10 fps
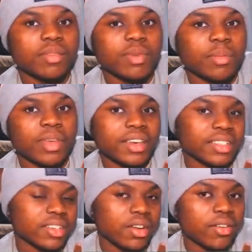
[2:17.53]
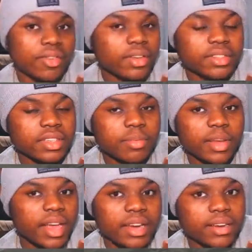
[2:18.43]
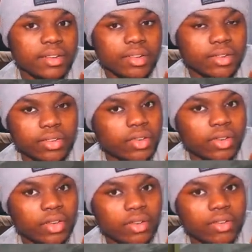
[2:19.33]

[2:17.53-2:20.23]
But I mean, just, you know, if you can sleep at night and do it, you do you.